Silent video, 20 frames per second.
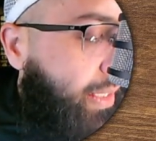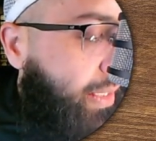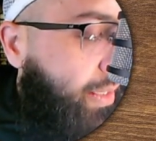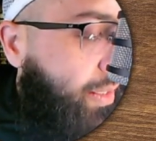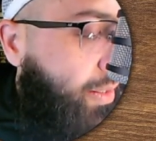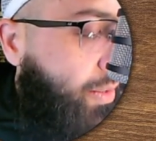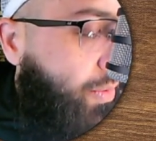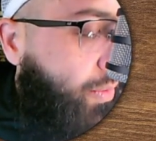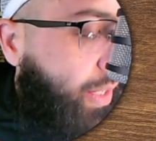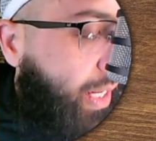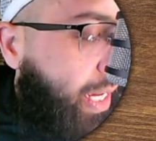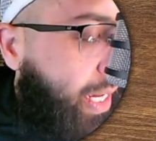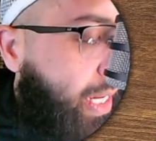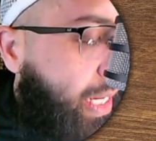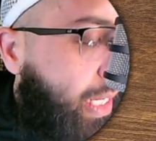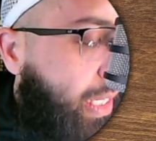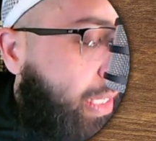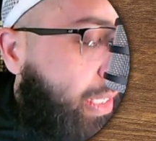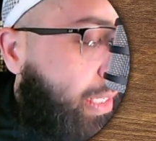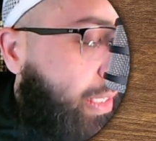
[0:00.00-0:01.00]
Okay,
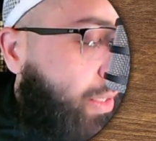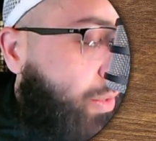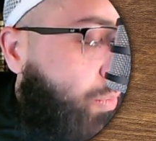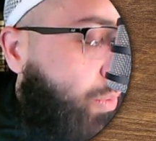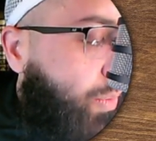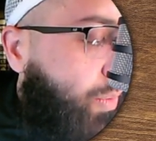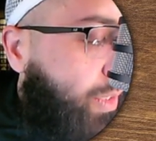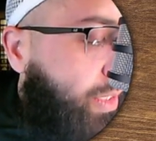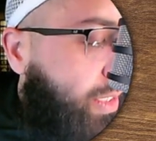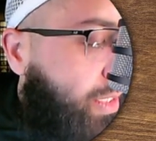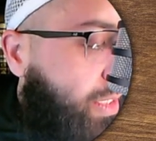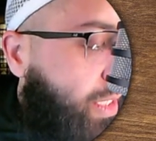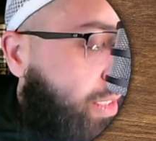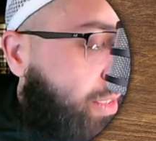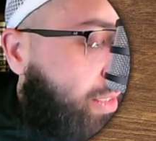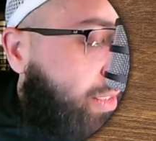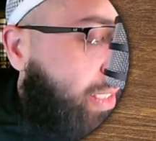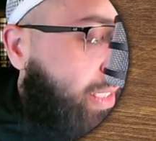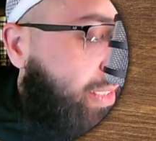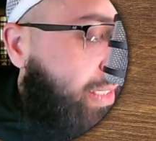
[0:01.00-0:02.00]
we will discuss
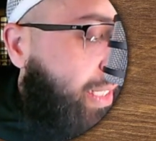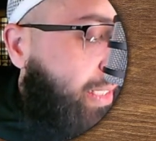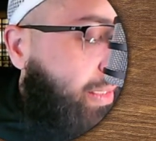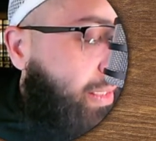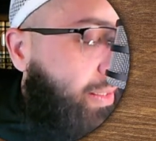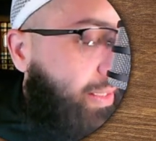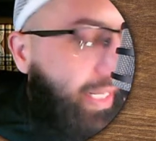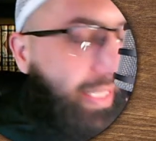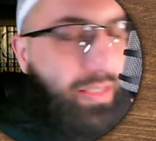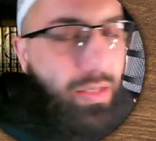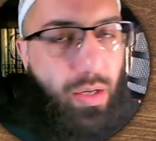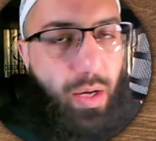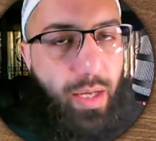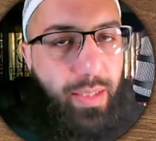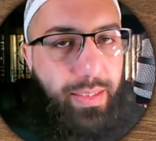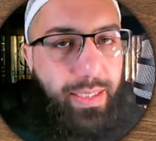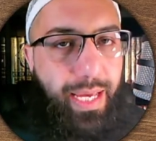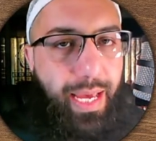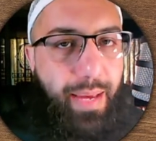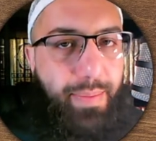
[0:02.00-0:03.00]
this letter later
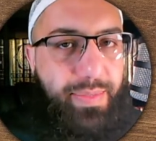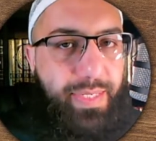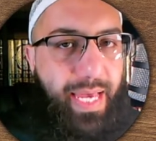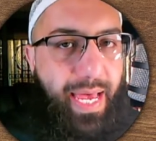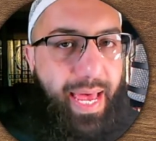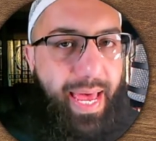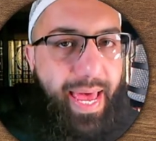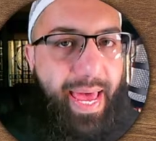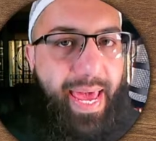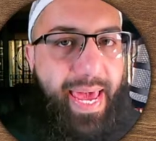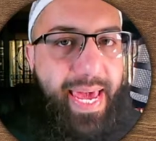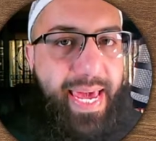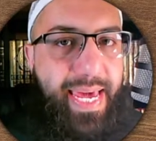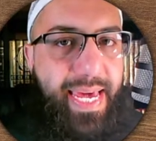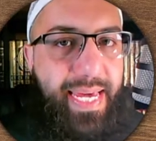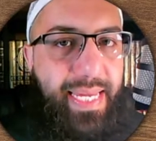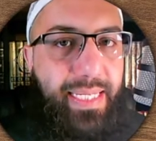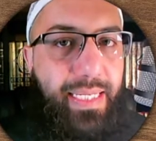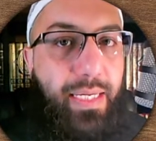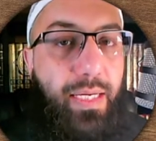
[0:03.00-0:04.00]
on. Hamza,
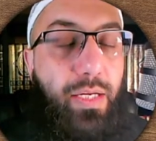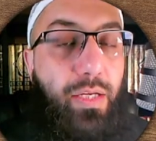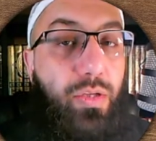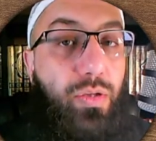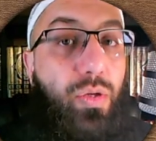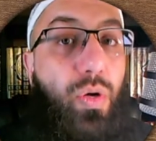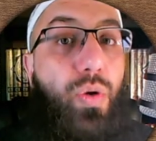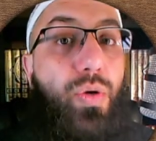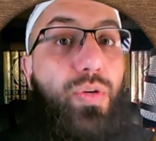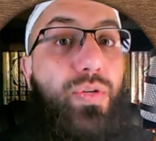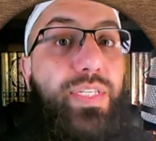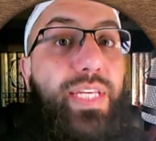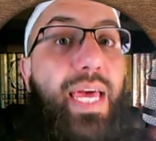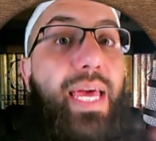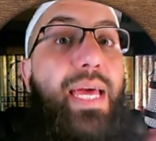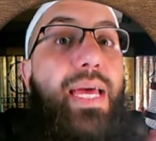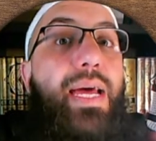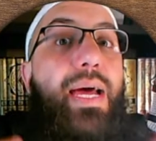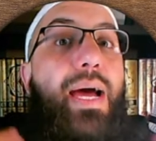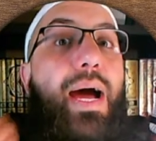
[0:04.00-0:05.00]
ain. No, you say
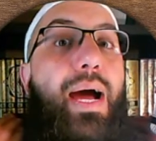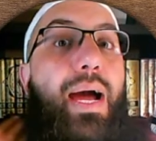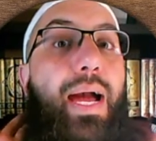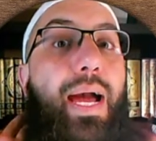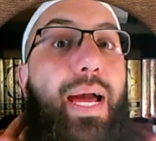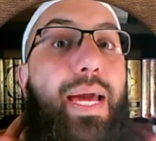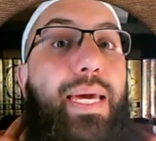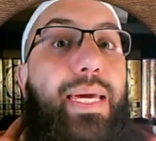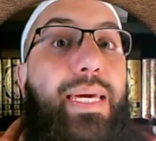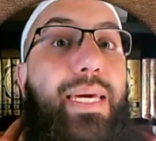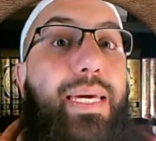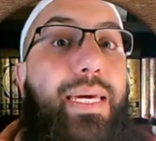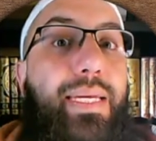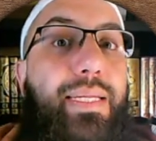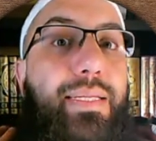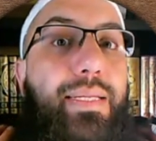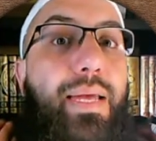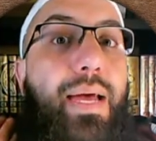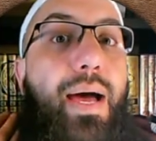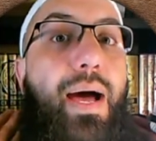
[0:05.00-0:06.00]

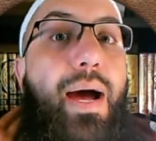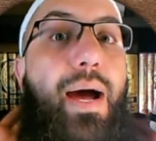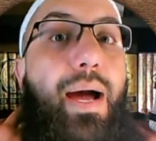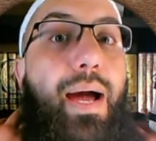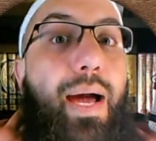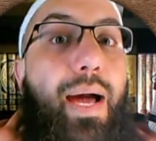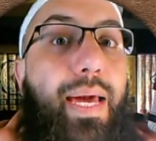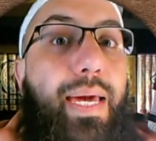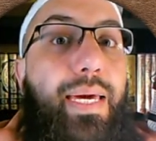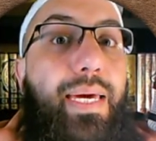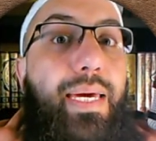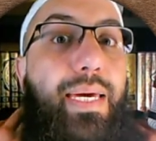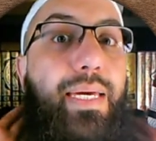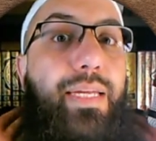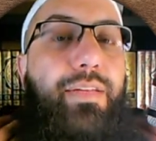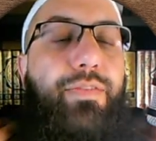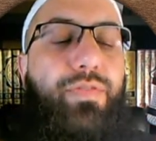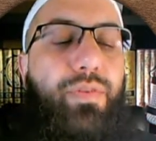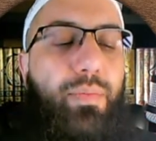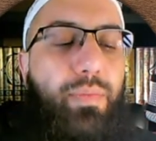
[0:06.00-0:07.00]
ain. Ain
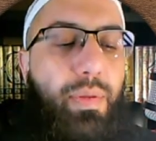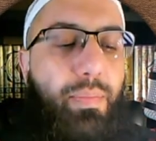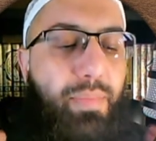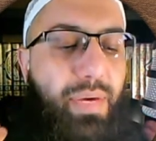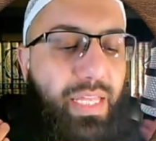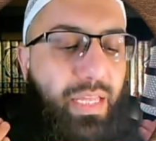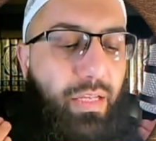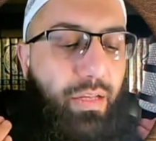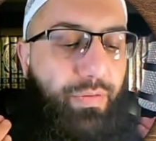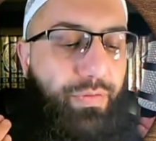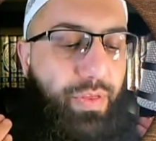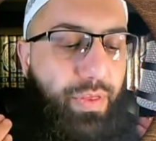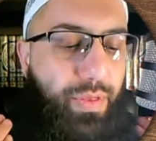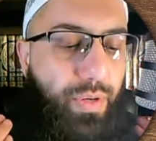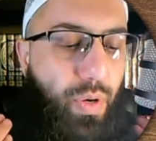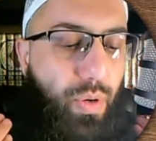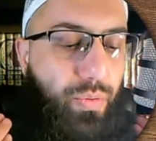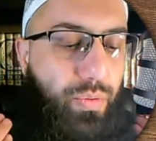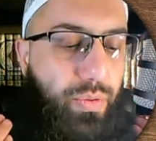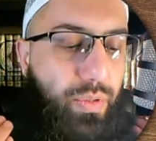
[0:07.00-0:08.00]
from the middle of the
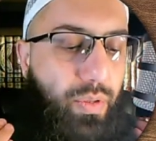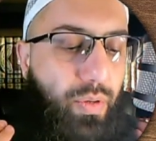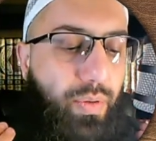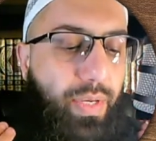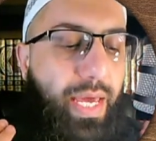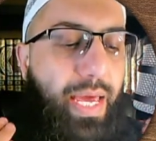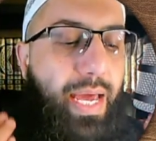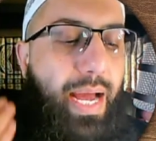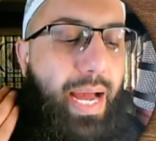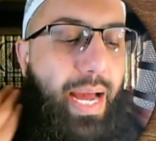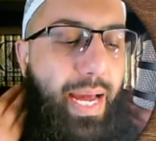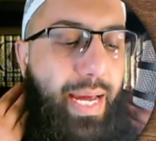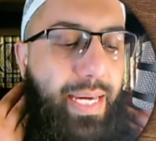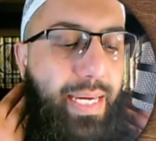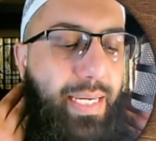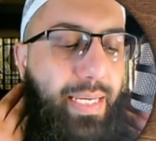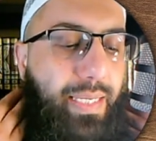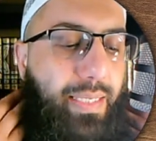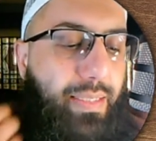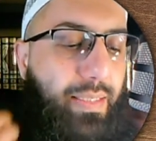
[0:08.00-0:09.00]
throat. Okay,
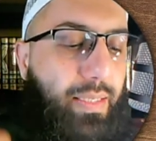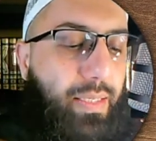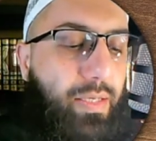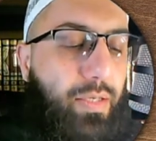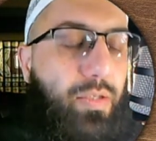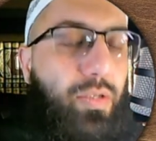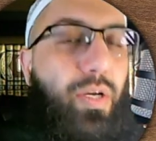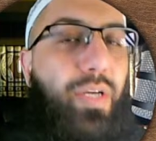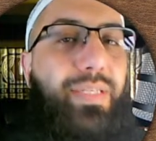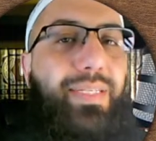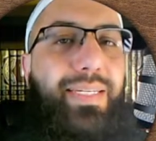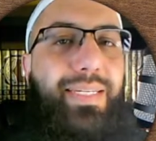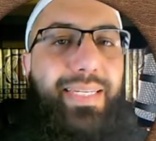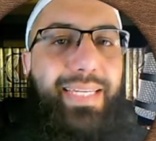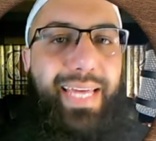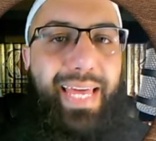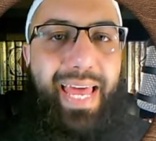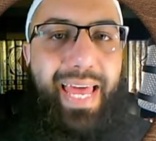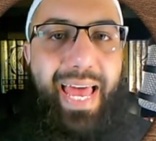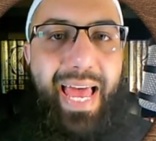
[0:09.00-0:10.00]
ain, not
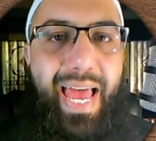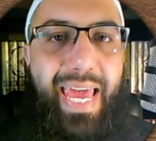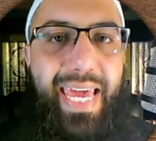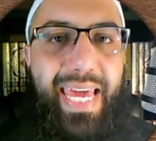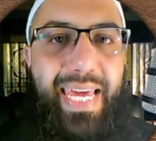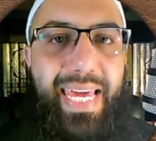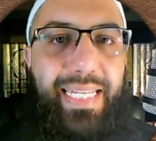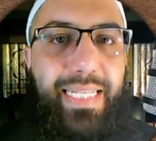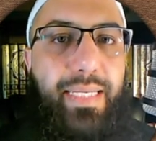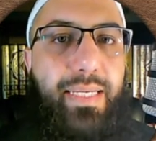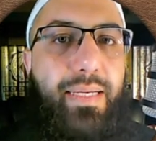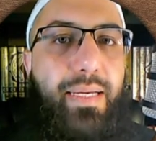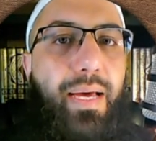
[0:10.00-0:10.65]
ain.